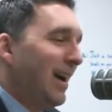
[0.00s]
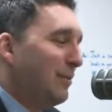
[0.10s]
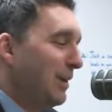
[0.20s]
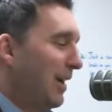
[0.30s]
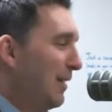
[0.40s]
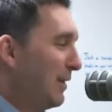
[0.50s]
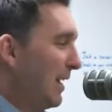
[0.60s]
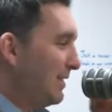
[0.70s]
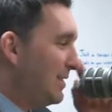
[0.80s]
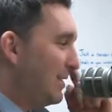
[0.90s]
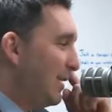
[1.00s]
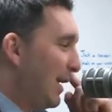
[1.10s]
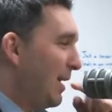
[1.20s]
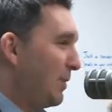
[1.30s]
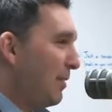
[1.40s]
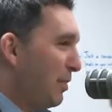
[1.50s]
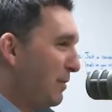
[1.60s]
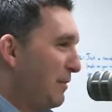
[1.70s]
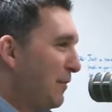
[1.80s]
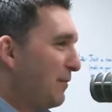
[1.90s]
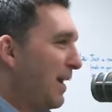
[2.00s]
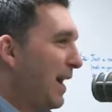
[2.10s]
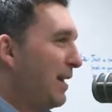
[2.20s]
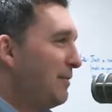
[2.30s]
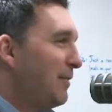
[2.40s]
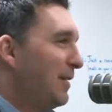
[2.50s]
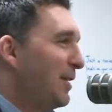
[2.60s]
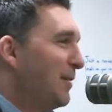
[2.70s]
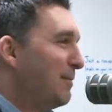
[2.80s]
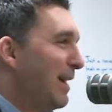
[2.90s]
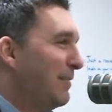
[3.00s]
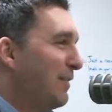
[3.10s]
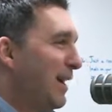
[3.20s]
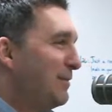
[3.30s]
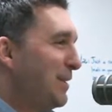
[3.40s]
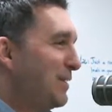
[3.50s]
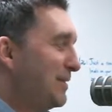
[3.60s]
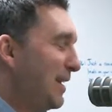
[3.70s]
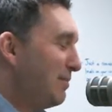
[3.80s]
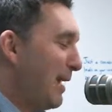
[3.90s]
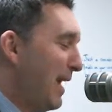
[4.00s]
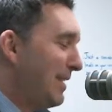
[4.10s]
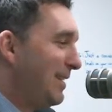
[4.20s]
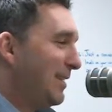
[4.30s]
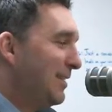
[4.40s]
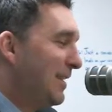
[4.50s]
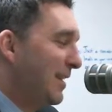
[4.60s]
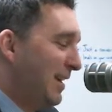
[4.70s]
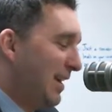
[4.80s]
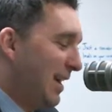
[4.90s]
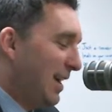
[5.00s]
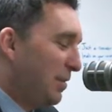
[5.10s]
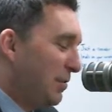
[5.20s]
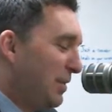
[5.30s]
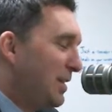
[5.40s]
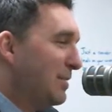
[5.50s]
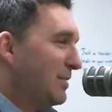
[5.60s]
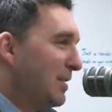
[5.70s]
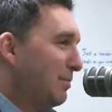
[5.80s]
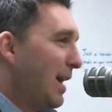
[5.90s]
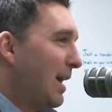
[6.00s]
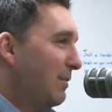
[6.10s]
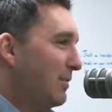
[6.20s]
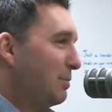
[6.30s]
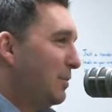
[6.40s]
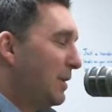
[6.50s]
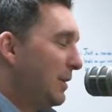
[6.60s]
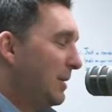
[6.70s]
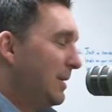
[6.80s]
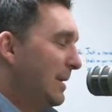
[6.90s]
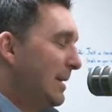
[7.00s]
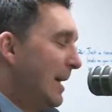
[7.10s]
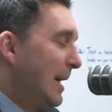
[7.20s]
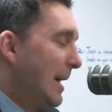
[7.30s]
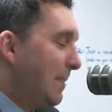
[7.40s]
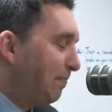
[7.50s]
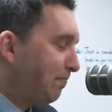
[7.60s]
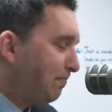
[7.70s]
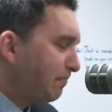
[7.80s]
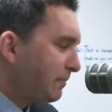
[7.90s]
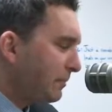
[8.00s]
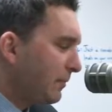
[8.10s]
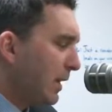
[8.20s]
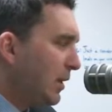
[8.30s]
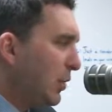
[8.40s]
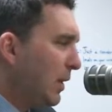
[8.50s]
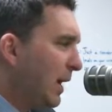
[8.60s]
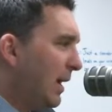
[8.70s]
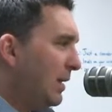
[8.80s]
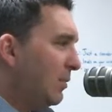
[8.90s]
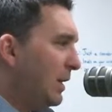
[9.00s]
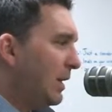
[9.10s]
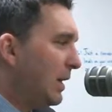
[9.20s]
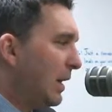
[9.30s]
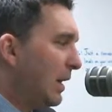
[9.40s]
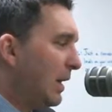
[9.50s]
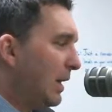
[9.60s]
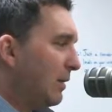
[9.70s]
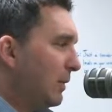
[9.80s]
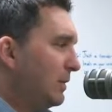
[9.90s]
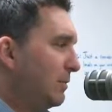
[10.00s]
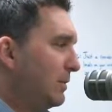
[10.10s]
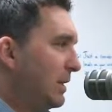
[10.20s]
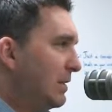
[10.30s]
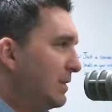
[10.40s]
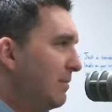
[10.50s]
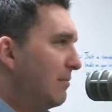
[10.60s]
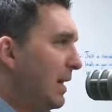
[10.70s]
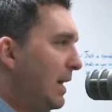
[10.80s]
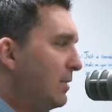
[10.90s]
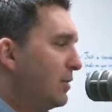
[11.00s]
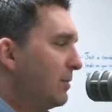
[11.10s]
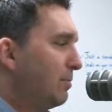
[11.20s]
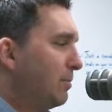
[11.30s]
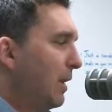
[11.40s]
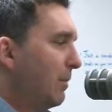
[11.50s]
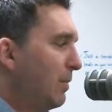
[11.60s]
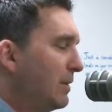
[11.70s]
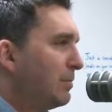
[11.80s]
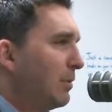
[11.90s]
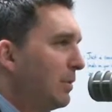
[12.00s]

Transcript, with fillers: I would I would day. like to say that I went three for five. You know, in my five years at bat here, uh, three years in the black, which is pretty good. Um, you know, again, we uh, we did some major uh, principal